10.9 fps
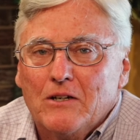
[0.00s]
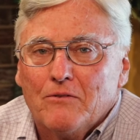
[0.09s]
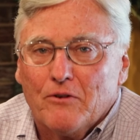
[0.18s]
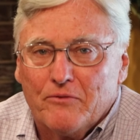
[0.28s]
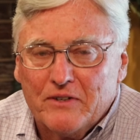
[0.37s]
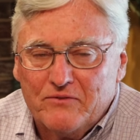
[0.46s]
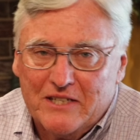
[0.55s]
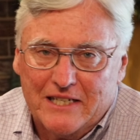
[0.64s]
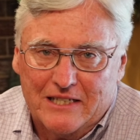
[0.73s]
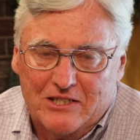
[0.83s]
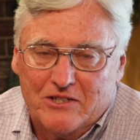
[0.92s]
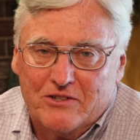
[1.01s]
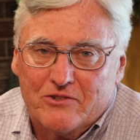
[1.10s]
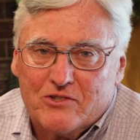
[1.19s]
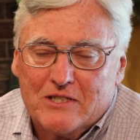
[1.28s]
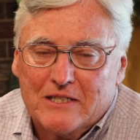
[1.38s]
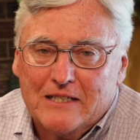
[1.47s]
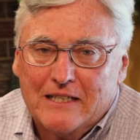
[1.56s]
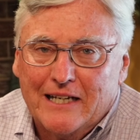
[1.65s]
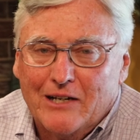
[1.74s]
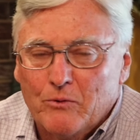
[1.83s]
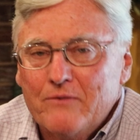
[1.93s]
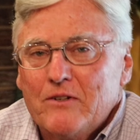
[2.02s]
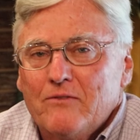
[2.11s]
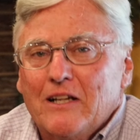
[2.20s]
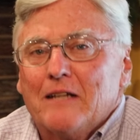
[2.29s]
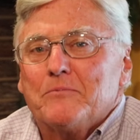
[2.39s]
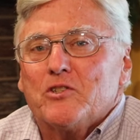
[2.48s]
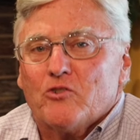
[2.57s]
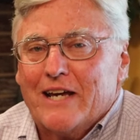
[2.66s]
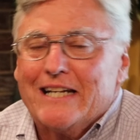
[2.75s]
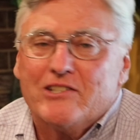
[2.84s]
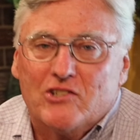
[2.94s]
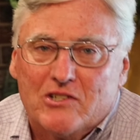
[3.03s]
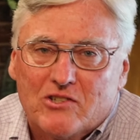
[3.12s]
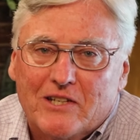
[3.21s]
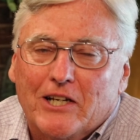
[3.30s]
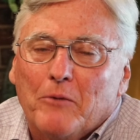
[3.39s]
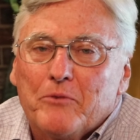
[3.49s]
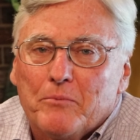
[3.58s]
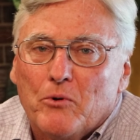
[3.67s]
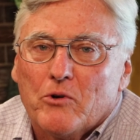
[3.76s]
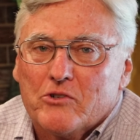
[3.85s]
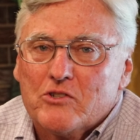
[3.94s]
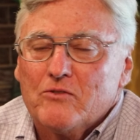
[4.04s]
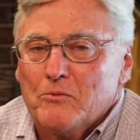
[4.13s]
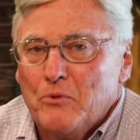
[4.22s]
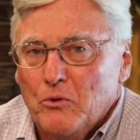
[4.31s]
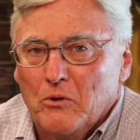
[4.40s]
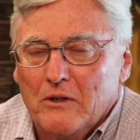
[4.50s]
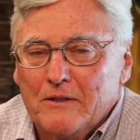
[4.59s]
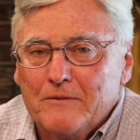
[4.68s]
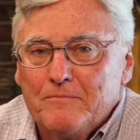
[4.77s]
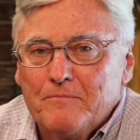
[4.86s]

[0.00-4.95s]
for 15 years, and we've developed strategies to help the poorest of the poor.